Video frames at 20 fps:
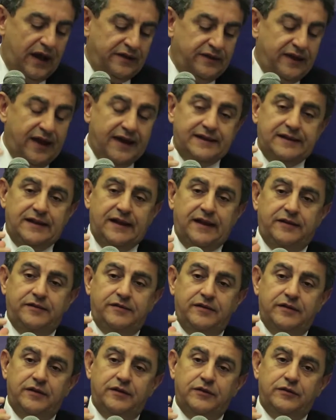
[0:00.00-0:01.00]
And that
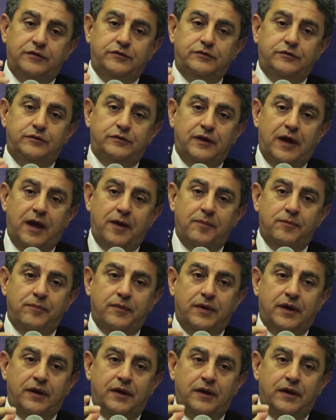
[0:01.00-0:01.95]
led to them,